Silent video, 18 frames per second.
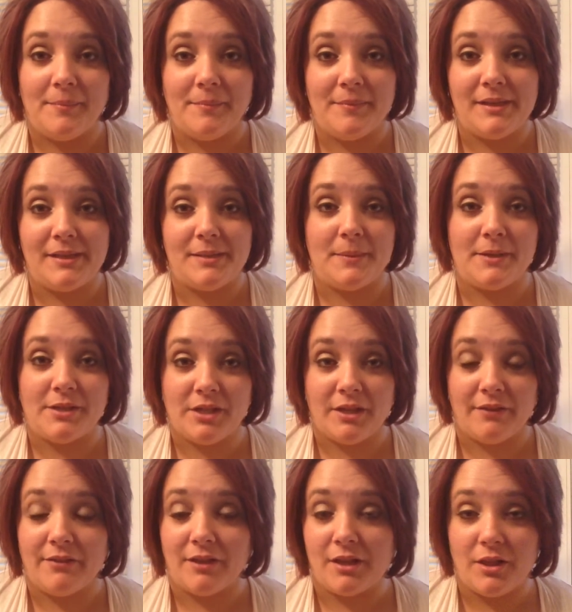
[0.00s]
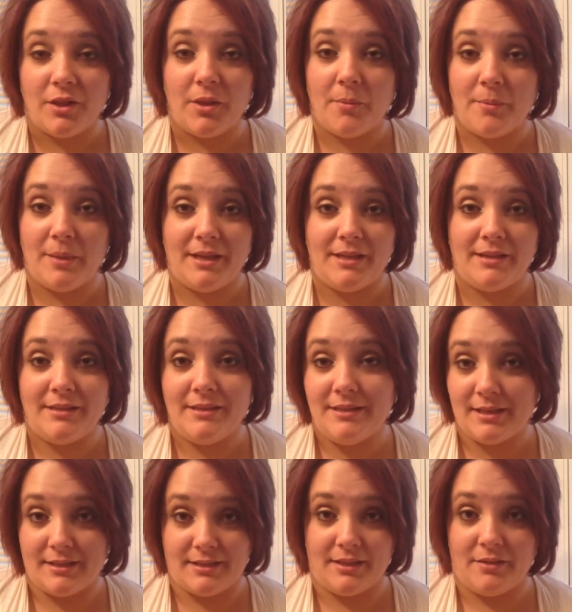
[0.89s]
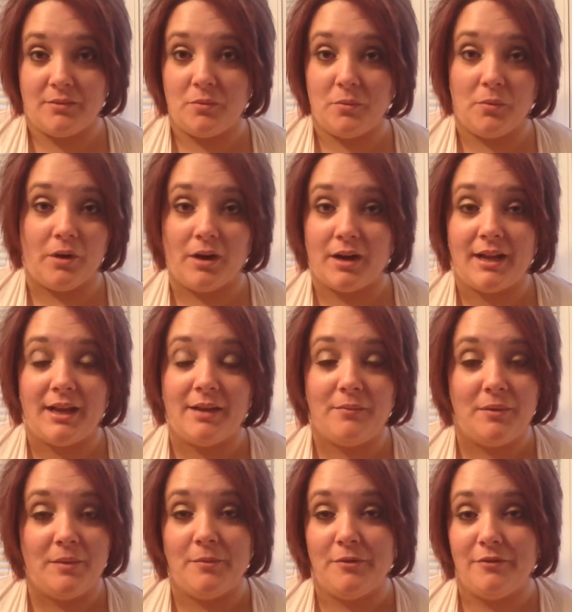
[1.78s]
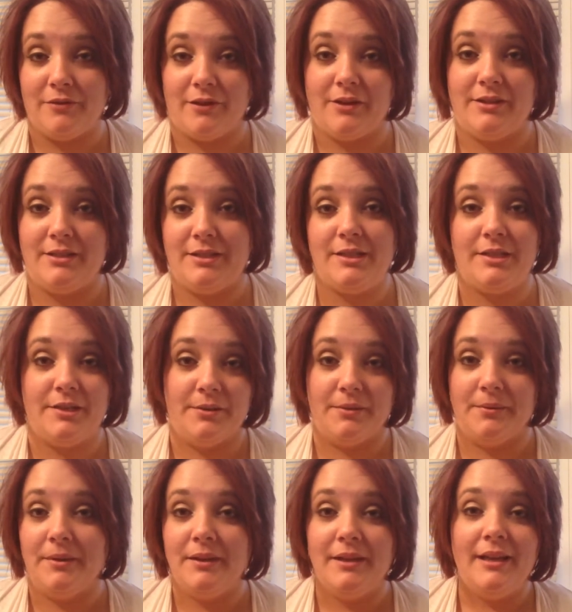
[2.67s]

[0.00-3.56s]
especially if the Clomid doesn't work and we move on to